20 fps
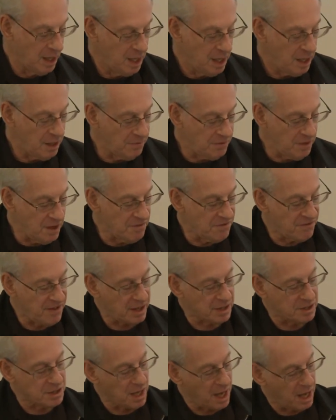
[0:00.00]
If the
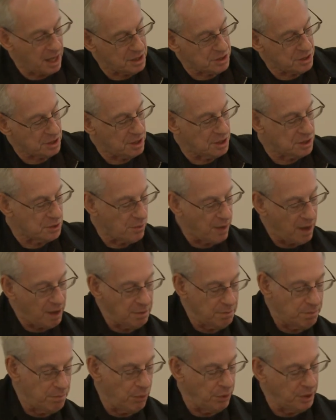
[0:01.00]
effect size is
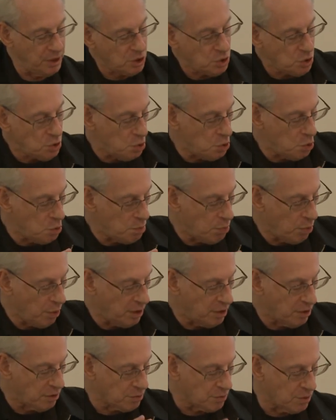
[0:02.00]
around 0.2,
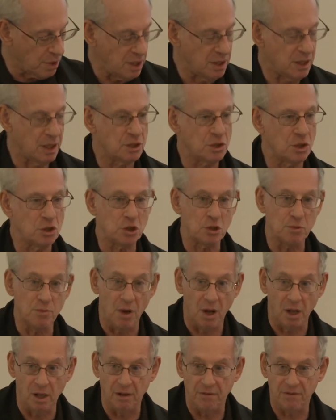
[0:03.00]
0.3, that's a
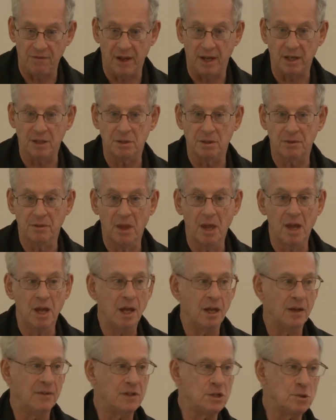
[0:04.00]
small effect.
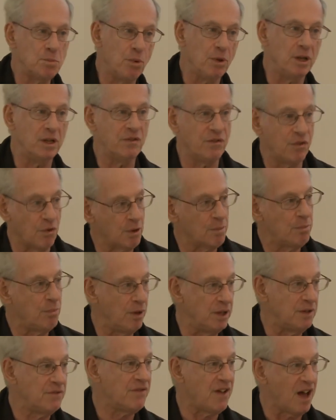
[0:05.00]
If it's 0.4,
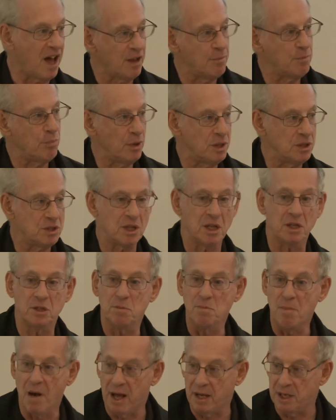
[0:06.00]
0.5,
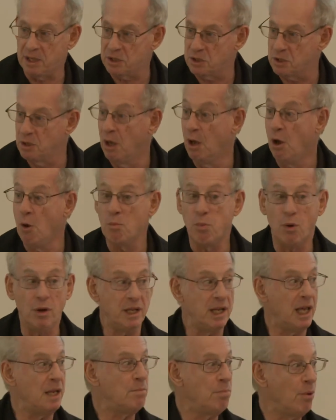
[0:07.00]
0.6, modest,
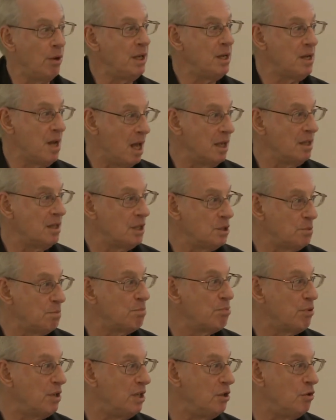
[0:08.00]
0.8, 0.9, that's
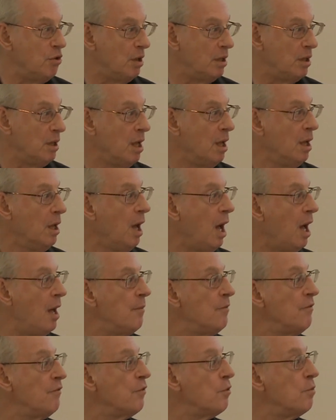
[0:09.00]
pretty good.
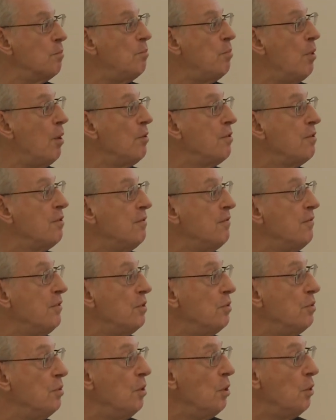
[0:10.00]
For both of
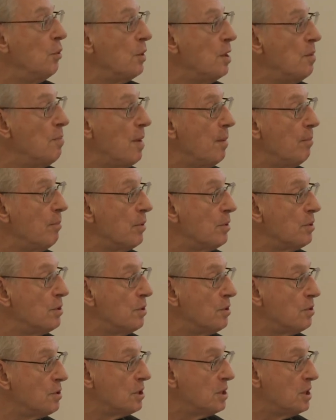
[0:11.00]
you who remember
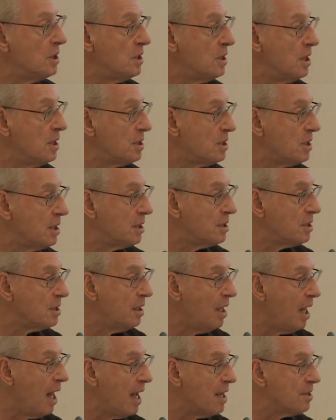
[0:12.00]
your statistics
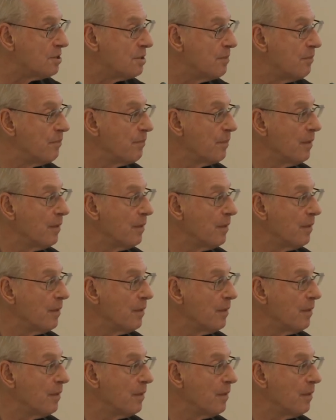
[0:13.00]
class,